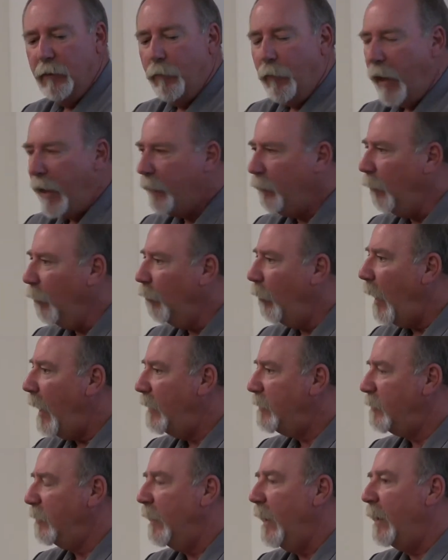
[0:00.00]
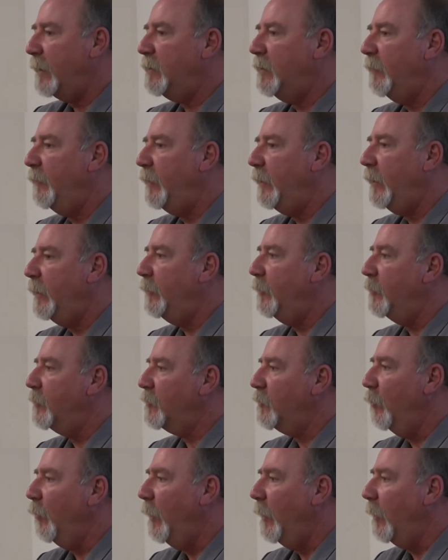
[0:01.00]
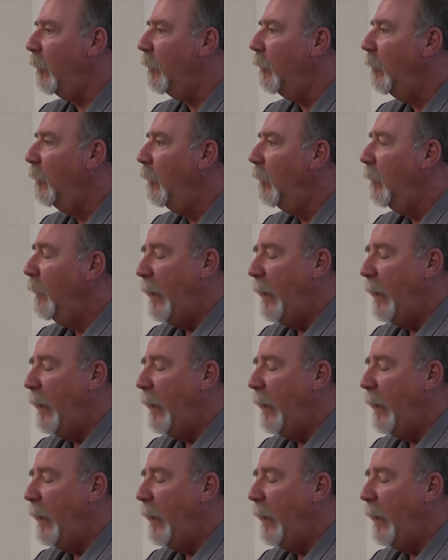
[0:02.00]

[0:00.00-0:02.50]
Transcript: mycorrhizal activity in your soil,